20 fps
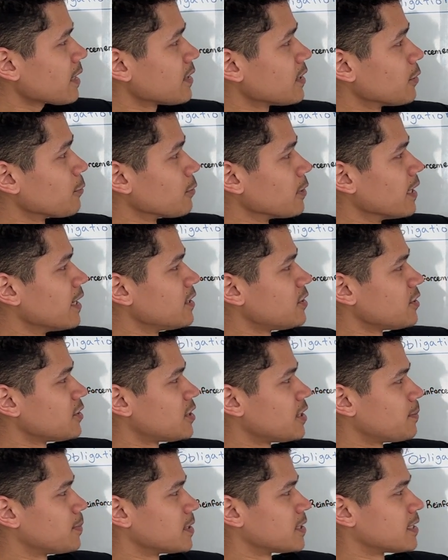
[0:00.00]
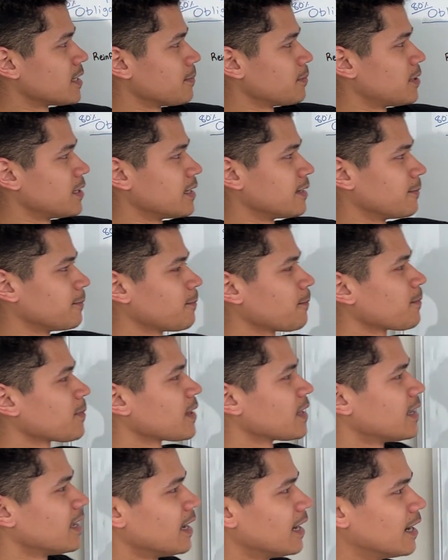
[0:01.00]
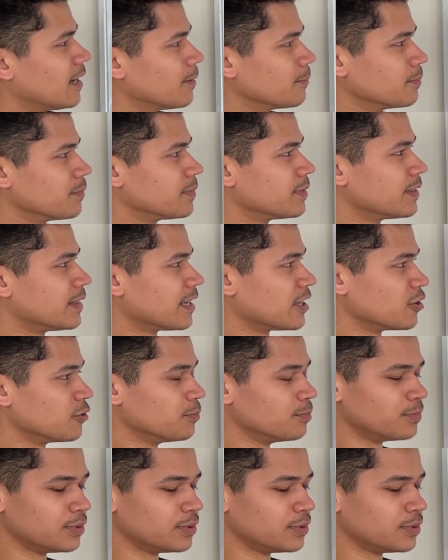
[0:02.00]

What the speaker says: the relationship is something that you